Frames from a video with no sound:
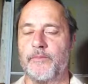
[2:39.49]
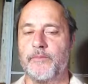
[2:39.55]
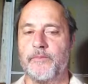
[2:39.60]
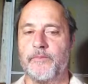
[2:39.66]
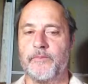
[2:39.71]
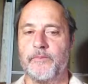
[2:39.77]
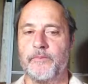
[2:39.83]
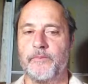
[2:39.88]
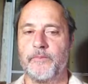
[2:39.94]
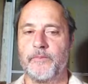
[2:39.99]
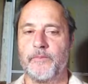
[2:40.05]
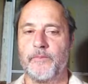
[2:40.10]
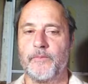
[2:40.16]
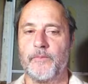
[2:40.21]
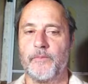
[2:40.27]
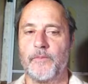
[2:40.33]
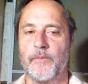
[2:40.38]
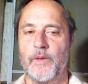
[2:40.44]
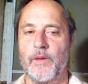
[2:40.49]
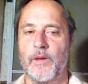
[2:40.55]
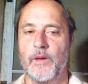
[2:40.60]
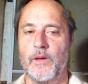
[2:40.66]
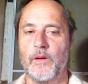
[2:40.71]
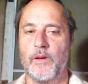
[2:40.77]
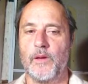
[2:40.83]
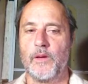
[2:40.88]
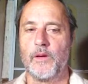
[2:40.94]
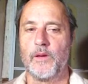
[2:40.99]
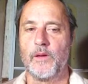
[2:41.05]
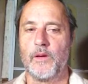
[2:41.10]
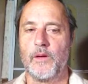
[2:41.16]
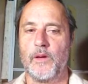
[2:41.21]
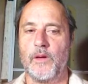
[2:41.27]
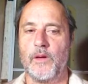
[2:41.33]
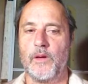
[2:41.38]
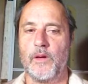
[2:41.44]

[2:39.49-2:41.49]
(silence)